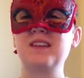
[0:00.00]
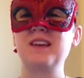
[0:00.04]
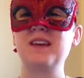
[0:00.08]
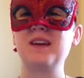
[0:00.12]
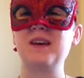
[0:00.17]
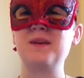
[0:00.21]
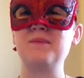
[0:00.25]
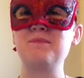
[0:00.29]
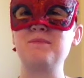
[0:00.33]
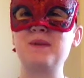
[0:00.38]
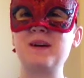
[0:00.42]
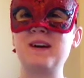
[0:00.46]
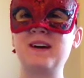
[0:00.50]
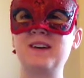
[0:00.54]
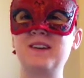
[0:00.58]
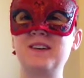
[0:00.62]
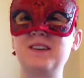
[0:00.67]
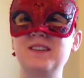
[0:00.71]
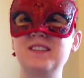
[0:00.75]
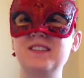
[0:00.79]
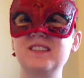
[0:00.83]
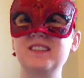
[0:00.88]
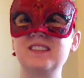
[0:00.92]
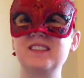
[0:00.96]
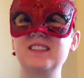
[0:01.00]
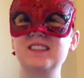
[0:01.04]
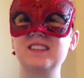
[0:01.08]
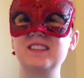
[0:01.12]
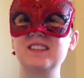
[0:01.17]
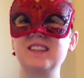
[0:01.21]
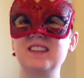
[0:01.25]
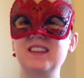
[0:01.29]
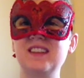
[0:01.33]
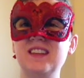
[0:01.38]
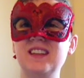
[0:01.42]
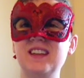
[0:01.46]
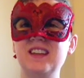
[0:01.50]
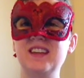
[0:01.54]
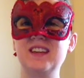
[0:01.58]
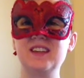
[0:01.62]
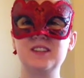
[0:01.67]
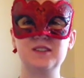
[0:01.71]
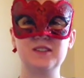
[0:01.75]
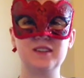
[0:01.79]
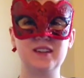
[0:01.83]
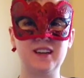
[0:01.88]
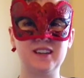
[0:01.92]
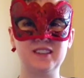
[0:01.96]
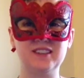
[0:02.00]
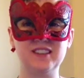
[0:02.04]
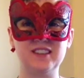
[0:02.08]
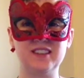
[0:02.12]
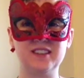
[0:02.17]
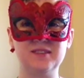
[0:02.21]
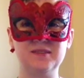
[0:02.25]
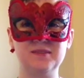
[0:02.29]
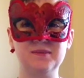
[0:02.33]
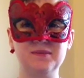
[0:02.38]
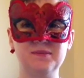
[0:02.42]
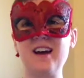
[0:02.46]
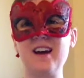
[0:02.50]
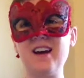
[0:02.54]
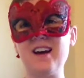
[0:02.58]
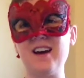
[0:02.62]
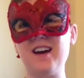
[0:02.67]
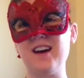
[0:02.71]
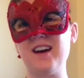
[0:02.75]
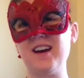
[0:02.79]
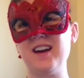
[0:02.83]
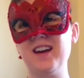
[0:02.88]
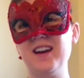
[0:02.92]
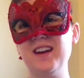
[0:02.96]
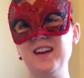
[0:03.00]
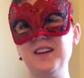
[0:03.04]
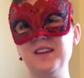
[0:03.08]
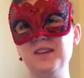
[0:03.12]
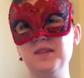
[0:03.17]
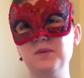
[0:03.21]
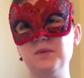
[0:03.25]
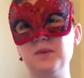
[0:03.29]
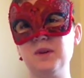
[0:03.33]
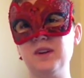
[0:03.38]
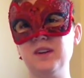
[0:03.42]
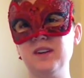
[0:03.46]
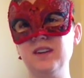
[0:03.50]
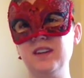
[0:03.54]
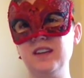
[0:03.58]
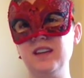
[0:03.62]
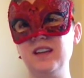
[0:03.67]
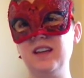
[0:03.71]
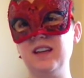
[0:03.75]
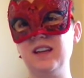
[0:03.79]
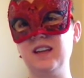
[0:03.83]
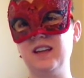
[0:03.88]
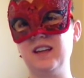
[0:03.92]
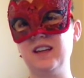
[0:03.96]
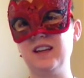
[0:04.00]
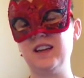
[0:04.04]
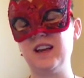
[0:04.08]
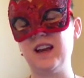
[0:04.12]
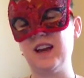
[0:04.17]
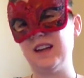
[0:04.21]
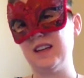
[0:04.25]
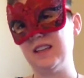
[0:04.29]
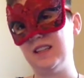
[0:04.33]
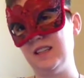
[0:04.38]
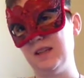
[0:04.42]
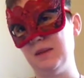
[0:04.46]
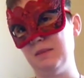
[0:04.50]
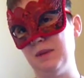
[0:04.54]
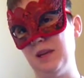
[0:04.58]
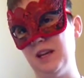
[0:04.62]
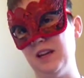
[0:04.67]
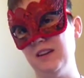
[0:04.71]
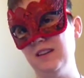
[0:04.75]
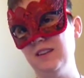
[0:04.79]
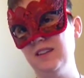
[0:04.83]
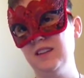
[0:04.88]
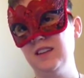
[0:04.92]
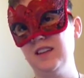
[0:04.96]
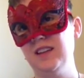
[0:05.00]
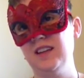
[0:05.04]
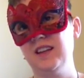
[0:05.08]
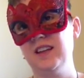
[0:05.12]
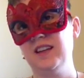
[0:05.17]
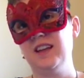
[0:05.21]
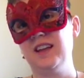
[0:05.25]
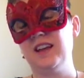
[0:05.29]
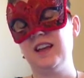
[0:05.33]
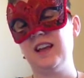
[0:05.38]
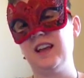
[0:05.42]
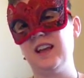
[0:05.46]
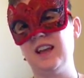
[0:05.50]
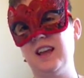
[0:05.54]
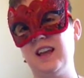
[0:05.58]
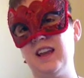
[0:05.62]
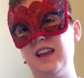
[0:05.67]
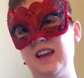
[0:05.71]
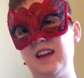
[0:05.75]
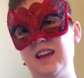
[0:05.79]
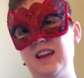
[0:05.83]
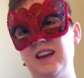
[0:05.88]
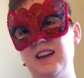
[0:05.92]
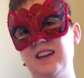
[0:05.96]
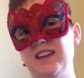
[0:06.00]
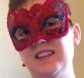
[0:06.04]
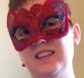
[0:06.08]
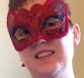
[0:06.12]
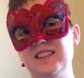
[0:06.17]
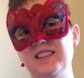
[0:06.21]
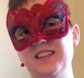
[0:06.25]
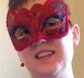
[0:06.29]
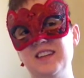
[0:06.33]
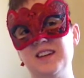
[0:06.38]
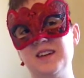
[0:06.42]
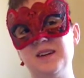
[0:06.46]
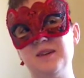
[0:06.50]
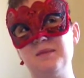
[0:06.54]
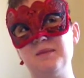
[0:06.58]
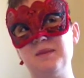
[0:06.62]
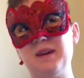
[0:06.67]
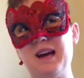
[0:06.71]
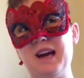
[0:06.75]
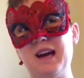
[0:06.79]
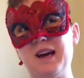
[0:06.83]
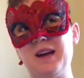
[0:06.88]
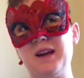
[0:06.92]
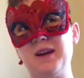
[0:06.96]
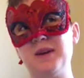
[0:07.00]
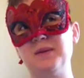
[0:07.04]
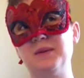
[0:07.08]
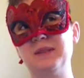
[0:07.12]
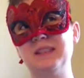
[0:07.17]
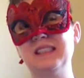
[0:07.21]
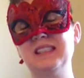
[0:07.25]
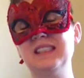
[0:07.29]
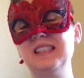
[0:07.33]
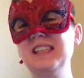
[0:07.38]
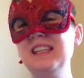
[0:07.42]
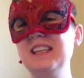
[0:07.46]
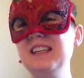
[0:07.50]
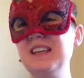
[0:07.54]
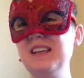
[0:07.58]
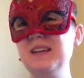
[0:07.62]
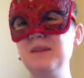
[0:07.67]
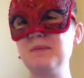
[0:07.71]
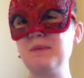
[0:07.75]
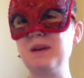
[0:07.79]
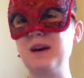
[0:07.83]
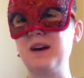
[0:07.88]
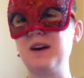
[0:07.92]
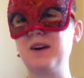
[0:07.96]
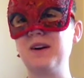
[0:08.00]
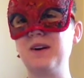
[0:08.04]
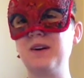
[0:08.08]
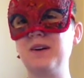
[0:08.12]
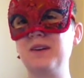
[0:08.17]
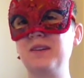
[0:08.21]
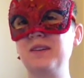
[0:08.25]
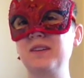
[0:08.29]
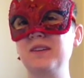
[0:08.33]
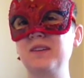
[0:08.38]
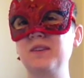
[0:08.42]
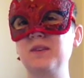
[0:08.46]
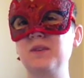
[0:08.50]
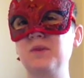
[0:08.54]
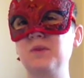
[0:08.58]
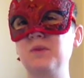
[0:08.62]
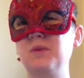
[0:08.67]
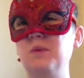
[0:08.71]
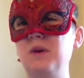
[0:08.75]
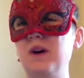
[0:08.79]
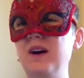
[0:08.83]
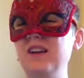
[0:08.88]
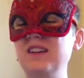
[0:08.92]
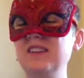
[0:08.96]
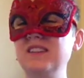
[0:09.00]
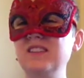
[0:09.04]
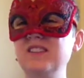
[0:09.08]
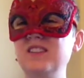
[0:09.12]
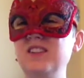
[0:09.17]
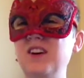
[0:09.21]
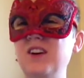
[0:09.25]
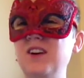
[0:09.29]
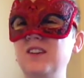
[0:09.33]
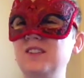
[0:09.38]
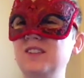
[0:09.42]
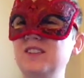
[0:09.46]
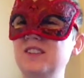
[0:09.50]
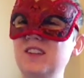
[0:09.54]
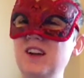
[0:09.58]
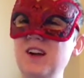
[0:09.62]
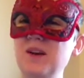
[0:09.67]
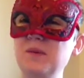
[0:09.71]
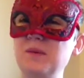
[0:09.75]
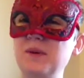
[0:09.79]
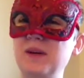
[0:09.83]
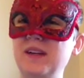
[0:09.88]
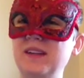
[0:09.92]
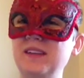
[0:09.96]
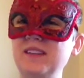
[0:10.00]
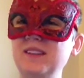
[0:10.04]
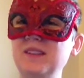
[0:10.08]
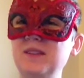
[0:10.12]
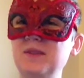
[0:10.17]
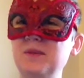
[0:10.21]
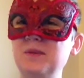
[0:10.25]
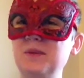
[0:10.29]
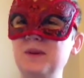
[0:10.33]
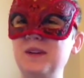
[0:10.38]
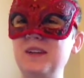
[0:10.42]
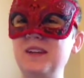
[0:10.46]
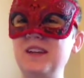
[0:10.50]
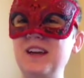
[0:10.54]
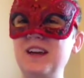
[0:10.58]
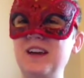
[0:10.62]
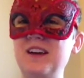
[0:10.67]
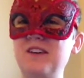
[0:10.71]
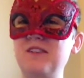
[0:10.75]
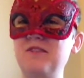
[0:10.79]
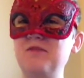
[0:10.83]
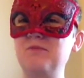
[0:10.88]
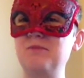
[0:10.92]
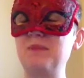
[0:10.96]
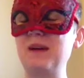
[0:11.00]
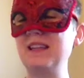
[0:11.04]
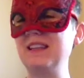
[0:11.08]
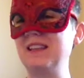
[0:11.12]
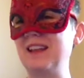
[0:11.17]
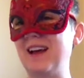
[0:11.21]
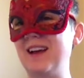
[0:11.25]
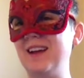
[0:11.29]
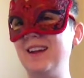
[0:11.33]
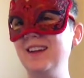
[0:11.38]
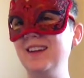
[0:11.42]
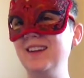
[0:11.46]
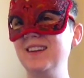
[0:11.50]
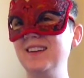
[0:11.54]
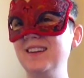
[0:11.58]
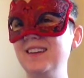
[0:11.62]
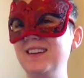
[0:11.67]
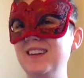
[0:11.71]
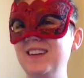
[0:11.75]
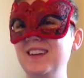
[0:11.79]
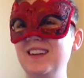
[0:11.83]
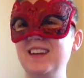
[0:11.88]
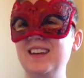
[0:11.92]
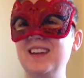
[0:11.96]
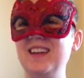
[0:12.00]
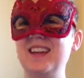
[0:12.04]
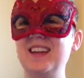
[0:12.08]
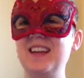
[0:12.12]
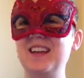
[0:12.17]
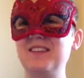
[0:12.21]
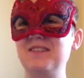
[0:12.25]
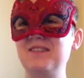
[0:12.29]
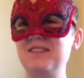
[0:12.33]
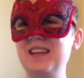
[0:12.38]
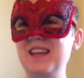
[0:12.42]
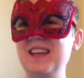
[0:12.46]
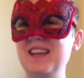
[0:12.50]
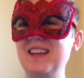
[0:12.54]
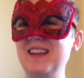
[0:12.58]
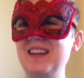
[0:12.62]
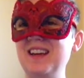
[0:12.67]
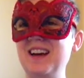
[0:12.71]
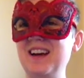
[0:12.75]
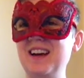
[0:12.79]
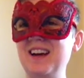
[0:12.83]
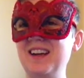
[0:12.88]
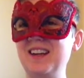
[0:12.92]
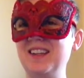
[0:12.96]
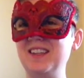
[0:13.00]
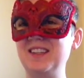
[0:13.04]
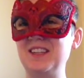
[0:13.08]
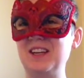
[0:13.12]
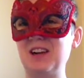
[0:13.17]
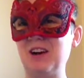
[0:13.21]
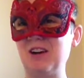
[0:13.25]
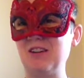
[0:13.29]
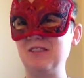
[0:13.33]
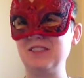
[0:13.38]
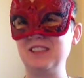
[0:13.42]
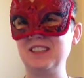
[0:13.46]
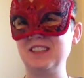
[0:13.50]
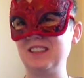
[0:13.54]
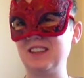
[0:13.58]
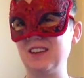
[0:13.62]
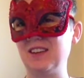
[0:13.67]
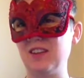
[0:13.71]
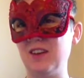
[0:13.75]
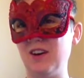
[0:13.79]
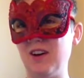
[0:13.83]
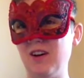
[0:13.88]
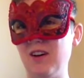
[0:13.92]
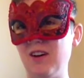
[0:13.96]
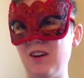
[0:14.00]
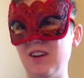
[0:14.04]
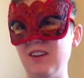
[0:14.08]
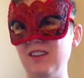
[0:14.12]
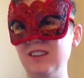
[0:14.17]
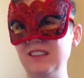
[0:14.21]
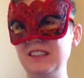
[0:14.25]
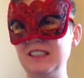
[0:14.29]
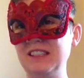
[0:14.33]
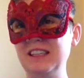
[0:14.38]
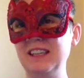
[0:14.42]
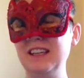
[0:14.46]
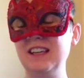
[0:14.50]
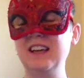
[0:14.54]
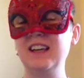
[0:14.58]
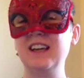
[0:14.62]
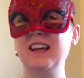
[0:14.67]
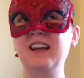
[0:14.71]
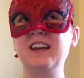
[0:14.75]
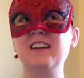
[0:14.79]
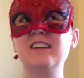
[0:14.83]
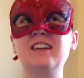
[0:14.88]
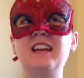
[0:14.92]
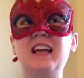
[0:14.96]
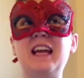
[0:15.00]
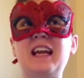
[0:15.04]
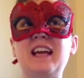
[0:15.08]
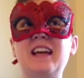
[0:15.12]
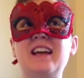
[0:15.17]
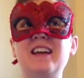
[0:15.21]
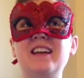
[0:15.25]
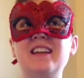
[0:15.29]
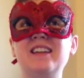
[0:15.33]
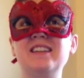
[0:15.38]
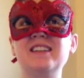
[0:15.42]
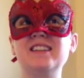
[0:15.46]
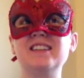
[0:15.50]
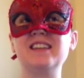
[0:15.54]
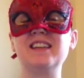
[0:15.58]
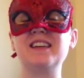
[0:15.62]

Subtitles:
about the introduction. I work in academia, and I was thinking about what Charles Darwin would have been like if he'd had an office down the hall. And